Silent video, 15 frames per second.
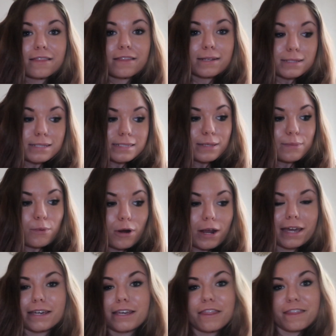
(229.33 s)
this is the
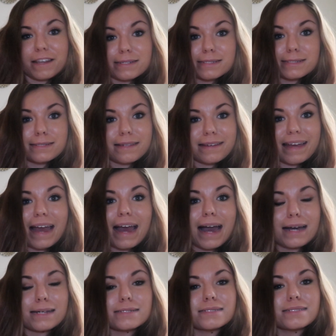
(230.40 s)
brake, this is the
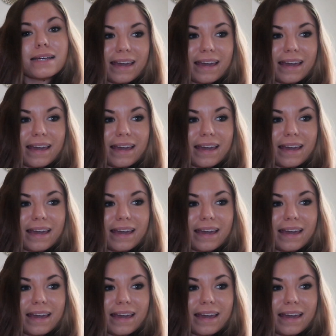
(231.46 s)
gas.